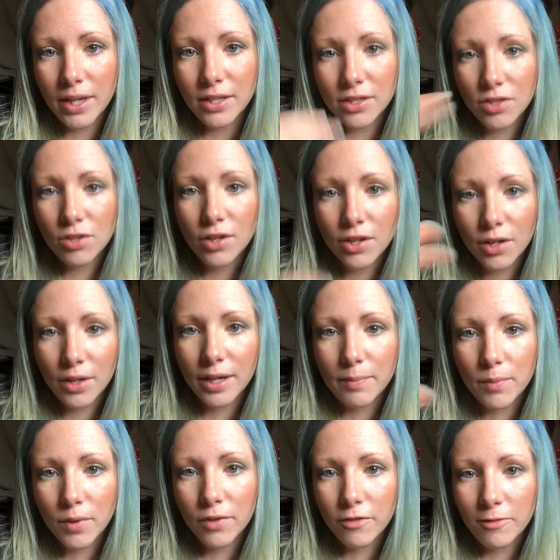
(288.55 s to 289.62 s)
it's triggering
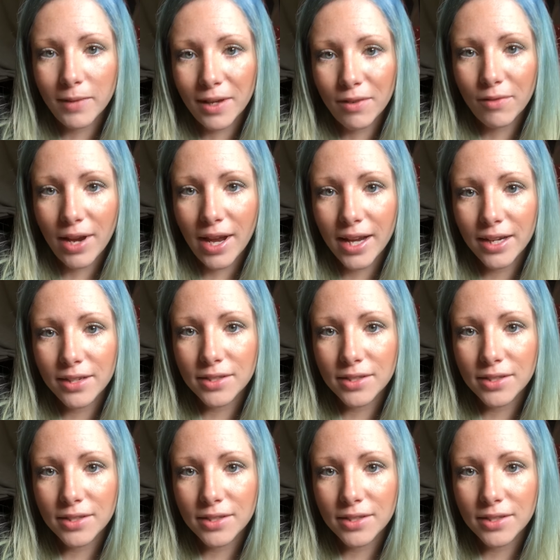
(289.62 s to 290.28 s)
movement, right?